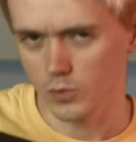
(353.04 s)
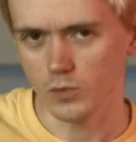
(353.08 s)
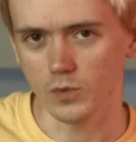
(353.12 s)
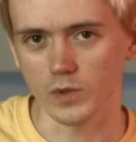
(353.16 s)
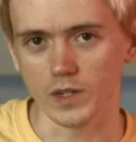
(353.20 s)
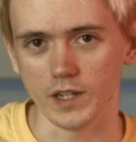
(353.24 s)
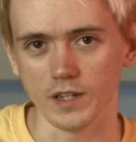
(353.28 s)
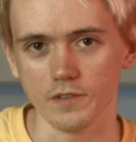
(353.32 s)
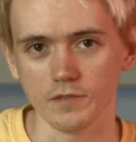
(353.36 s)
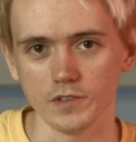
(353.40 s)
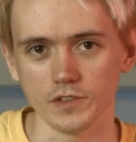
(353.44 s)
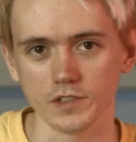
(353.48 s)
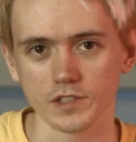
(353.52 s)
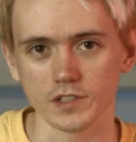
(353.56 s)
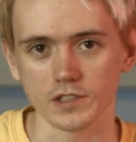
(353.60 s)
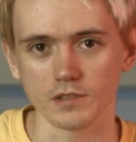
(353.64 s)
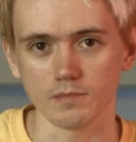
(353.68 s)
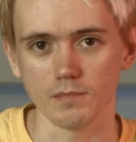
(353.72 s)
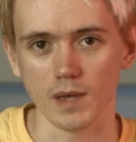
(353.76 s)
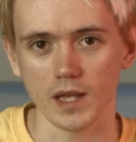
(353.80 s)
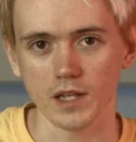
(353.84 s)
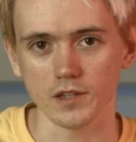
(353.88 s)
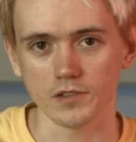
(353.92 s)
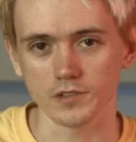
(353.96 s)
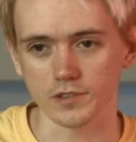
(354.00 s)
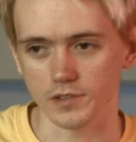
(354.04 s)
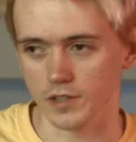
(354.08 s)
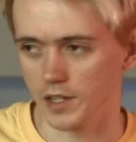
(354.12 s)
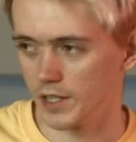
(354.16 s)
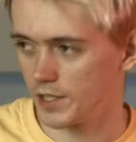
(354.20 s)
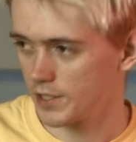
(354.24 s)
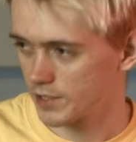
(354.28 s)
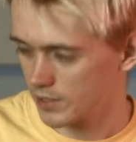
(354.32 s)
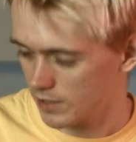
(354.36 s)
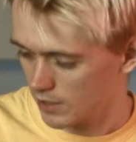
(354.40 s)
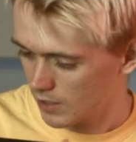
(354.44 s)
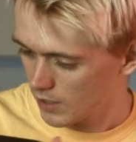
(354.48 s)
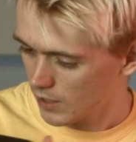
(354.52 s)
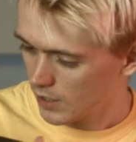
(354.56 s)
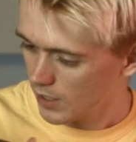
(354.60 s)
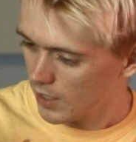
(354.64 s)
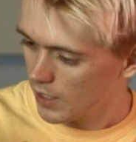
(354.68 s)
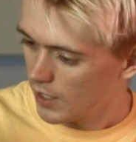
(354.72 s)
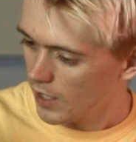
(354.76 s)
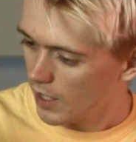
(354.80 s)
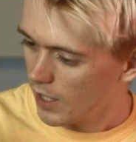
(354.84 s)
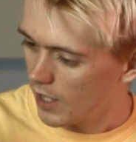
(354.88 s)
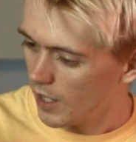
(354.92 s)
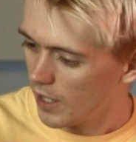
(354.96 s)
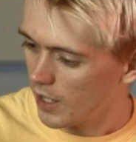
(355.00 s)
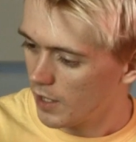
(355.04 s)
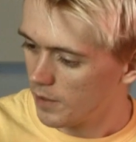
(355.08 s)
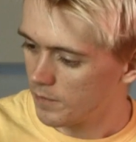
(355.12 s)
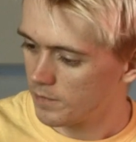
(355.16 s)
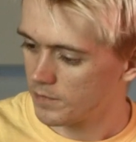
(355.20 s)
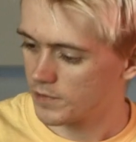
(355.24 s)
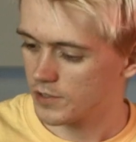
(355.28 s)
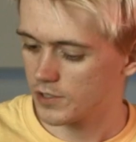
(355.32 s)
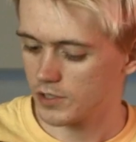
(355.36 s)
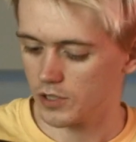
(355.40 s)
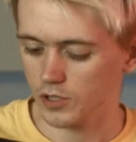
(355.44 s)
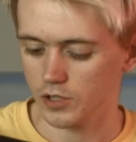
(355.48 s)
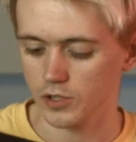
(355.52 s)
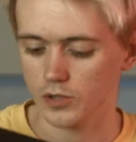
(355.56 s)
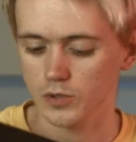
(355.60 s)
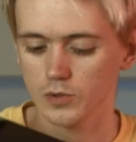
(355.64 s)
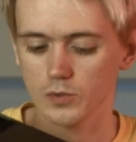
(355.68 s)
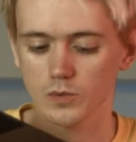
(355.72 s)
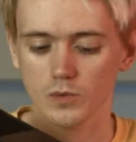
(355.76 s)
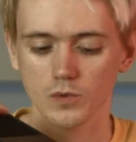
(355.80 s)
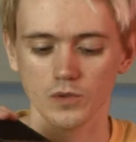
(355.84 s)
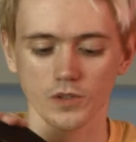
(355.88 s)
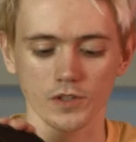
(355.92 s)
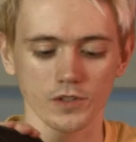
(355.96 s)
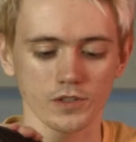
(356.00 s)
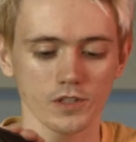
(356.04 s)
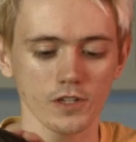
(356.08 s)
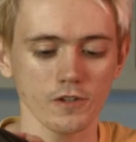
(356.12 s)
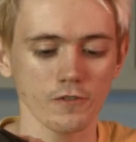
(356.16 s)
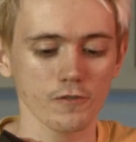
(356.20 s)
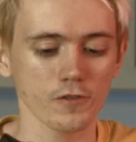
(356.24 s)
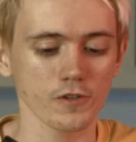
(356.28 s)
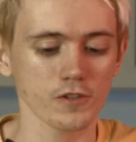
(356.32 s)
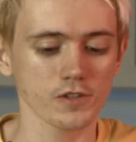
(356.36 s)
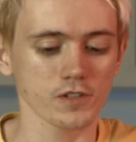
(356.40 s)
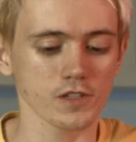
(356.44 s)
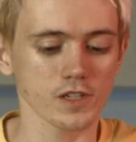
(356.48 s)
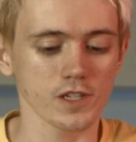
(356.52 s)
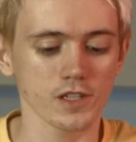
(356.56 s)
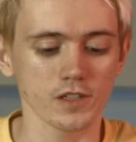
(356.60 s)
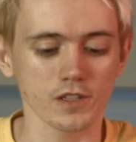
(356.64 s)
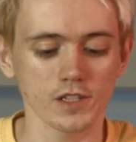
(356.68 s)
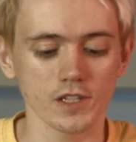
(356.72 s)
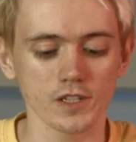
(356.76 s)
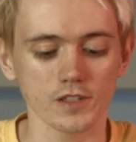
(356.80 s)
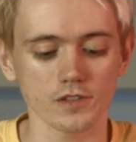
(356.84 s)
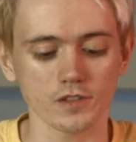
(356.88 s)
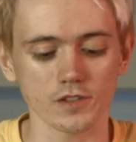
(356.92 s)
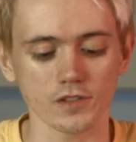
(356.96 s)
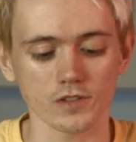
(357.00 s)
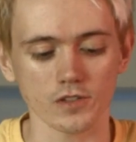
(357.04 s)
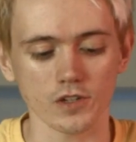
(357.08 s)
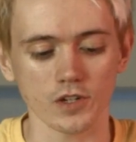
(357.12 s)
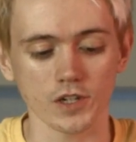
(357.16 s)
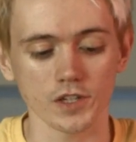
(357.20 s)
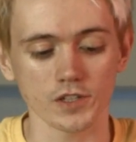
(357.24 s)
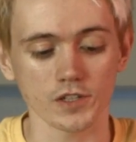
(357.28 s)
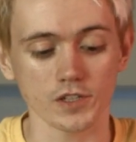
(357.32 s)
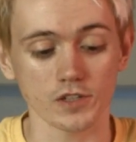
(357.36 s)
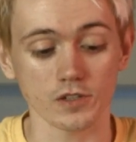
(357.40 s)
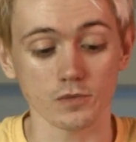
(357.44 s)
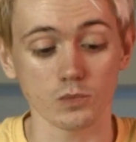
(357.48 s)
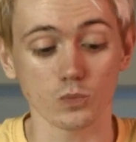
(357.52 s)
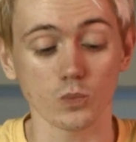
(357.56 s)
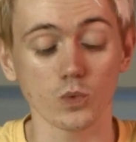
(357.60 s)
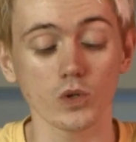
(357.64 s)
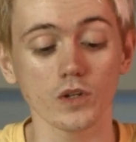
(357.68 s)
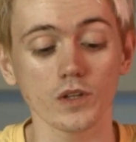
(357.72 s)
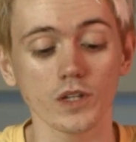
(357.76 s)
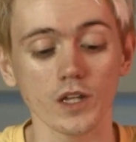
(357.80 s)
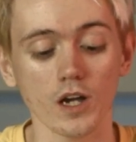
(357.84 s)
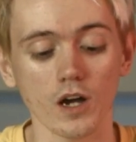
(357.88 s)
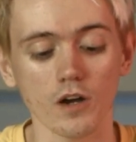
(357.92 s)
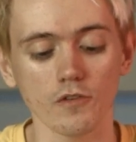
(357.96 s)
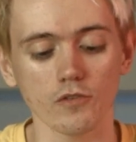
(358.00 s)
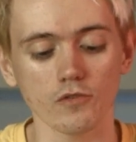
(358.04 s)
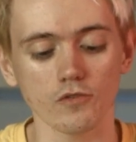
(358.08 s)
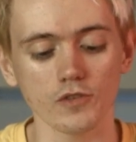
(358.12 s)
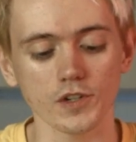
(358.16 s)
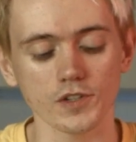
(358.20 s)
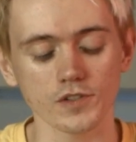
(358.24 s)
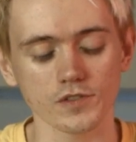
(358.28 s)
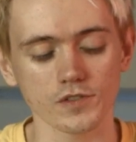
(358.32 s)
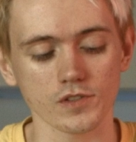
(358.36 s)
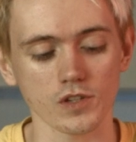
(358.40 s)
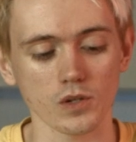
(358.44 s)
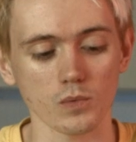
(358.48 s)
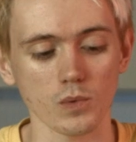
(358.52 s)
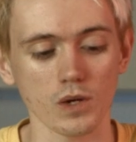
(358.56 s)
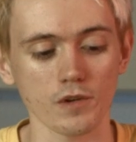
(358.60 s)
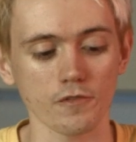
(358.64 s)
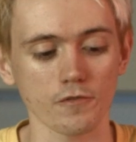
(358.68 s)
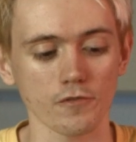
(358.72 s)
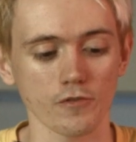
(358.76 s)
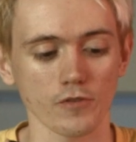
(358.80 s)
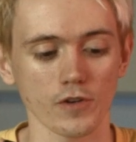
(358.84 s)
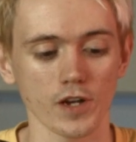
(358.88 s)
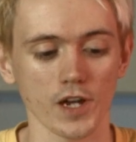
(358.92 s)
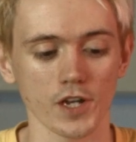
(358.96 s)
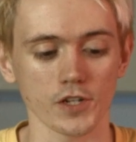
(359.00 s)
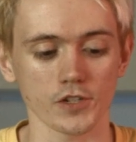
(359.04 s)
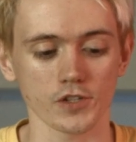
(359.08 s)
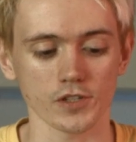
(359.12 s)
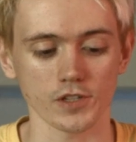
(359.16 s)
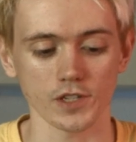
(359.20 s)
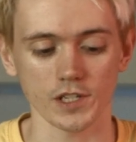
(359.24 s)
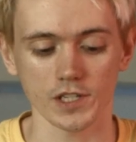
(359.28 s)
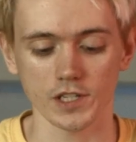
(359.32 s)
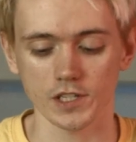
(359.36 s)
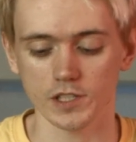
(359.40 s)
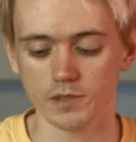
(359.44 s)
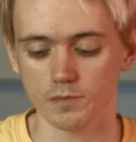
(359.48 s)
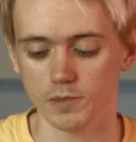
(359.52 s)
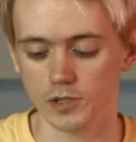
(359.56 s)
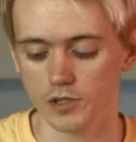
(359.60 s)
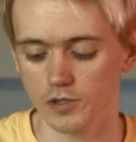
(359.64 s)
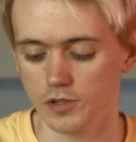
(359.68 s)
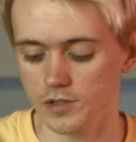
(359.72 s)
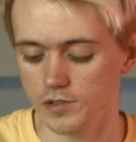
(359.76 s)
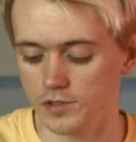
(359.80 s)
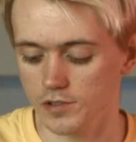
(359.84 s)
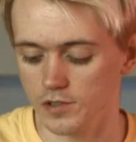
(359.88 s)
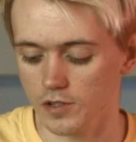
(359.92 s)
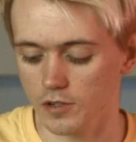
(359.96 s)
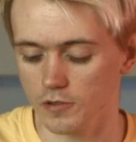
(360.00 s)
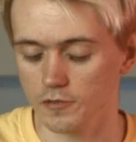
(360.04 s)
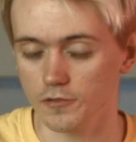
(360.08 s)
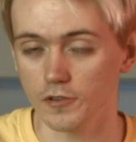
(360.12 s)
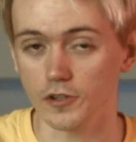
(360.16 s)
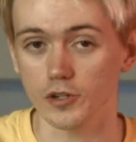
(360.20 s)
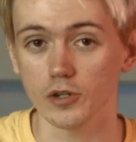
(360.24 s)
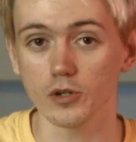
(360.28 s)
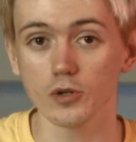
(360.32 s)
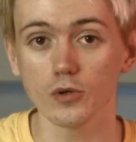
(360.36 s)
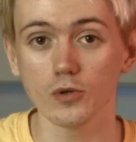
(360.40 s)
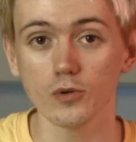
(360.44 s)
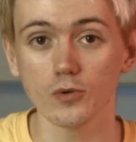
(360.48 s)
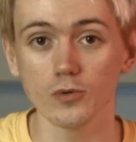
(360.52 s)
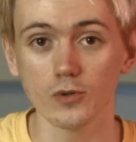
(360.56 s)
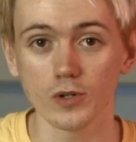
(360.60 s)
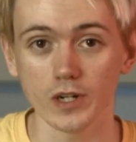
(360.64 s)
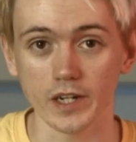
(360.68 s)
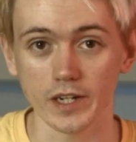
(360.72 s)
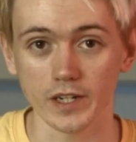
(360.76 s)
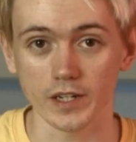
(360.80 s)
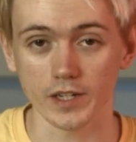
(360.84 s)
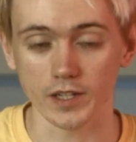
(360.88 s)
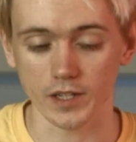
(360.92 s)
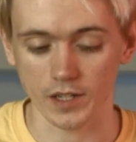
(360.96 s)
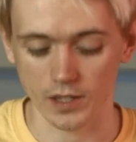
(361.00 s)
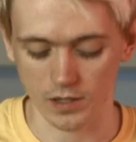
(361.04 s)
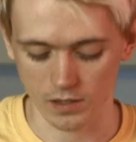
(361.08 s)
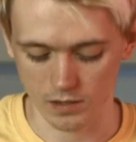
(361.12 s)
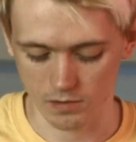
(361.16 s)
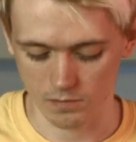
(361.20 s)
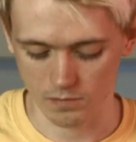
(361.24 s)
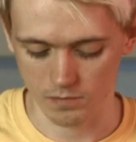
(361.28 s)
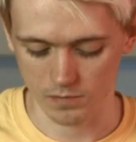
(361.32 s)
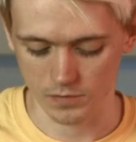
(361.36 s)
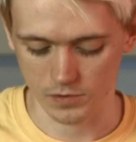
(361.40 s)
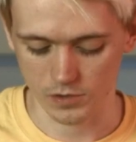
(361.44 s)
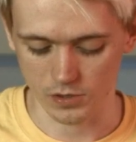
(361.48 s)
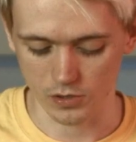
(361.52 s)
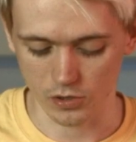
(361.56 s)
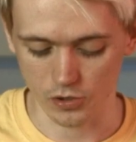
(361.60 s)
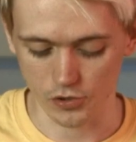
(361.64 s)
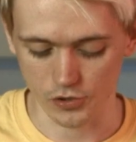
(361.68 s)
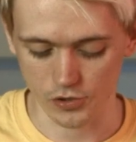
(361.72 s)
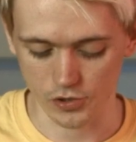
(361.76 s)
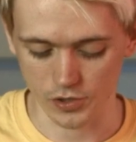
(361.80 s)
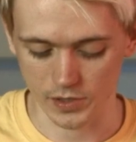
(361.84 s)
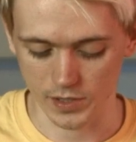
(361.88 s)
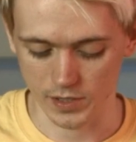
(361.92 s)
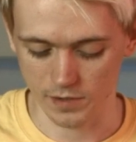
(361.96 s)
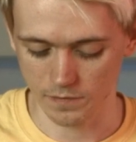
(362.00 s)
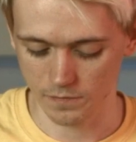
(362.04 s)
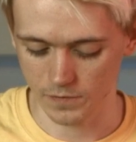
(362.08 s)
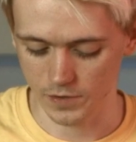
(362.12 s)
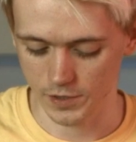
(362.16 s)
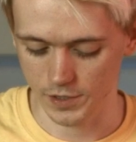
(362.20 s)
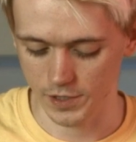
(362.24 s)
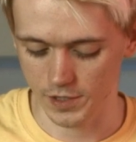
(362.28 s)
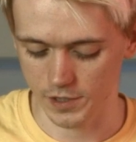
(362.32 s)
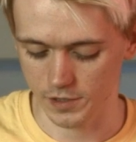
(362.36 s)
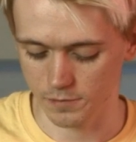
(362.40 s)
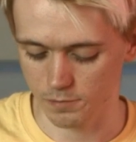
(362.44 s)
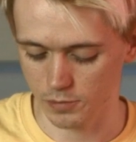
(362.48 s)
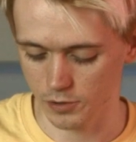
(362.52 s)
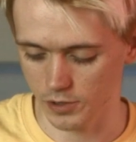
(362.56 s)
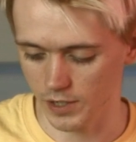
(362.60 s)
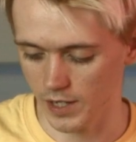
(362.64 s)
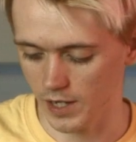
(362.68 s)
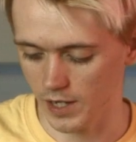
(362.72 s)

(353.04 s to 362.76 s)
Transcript: Ooh, it even smells nice. So the difference in these designs is one of the other reasons I went for it actually is because of the cooling solution NVIDIA has put